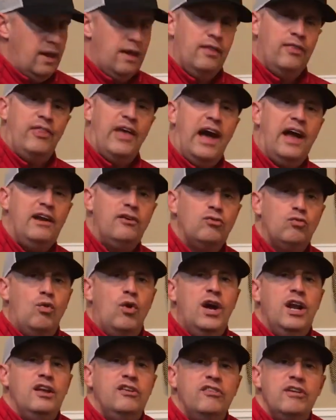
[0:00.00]
that is
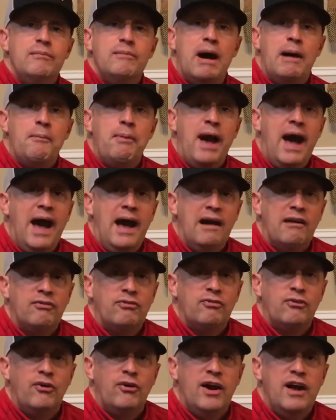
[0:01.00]
what is in my pack
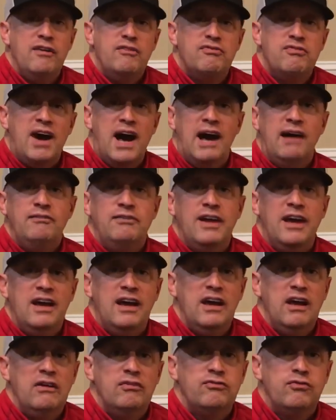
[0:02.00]
for a
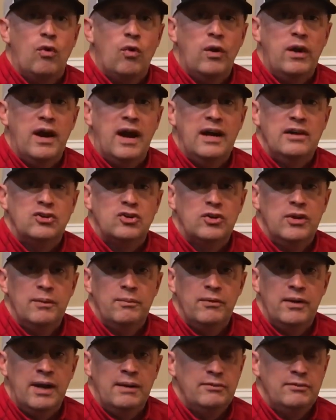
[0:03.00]
5-day, 4-night trip that I'm